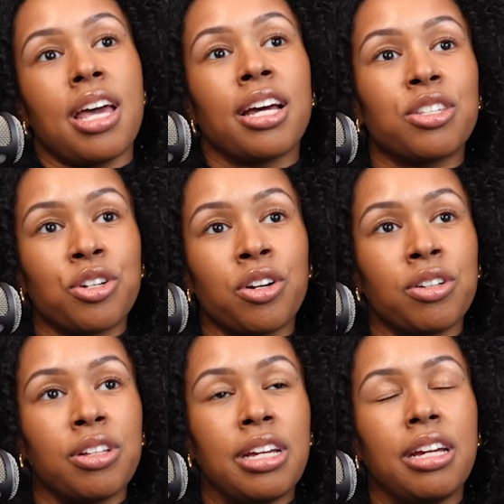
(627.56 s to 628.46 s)
as
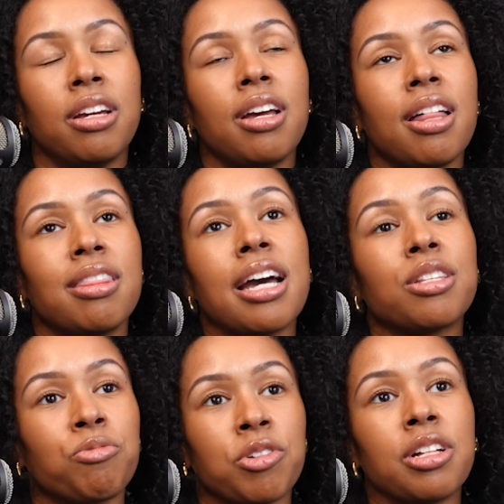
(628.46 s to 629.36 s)
externally,
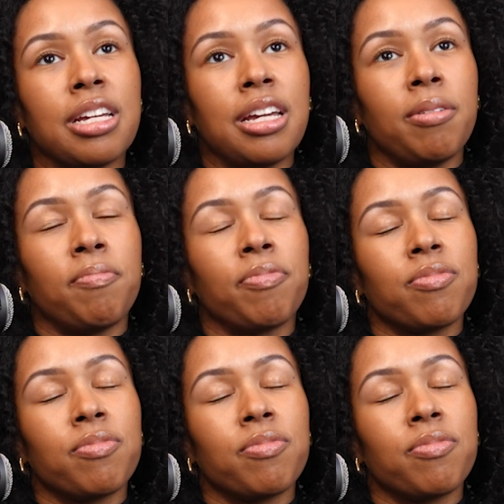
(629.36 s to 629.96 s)
that's really